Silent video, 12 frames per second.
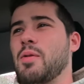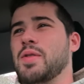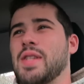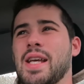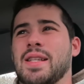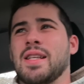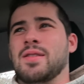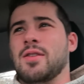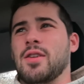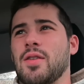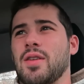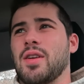It was like
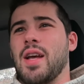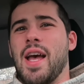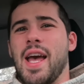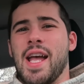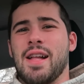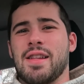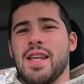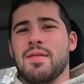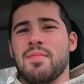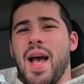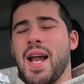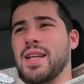these
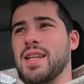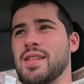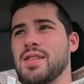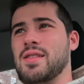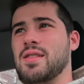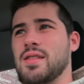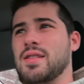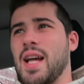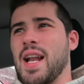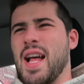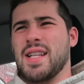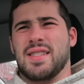alien mannequins
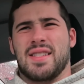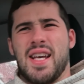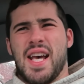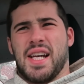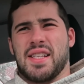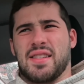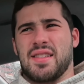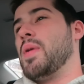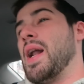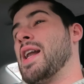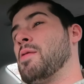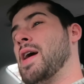that had dicks.
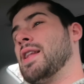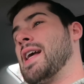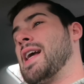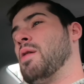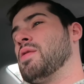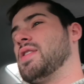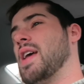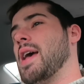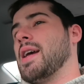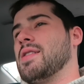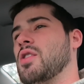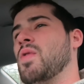But anyway, like I was
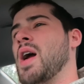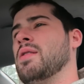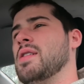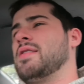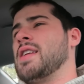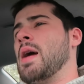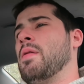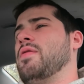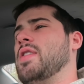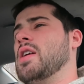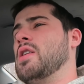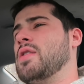saying, it's around this time of
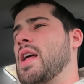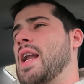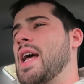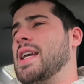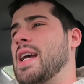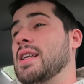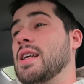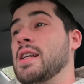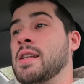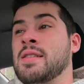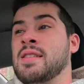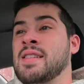year that I get an
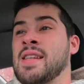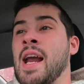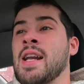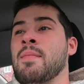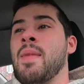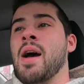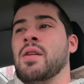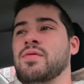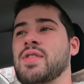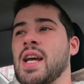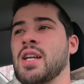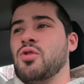insane amount
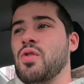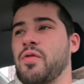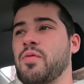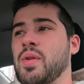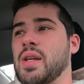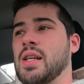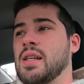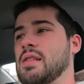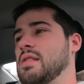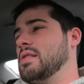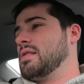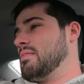of dandruff
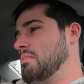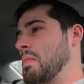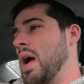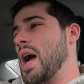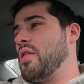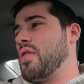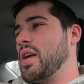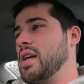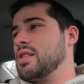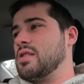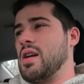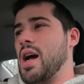because I think
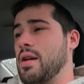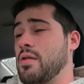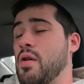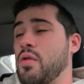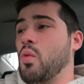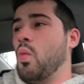it's, I don't know, the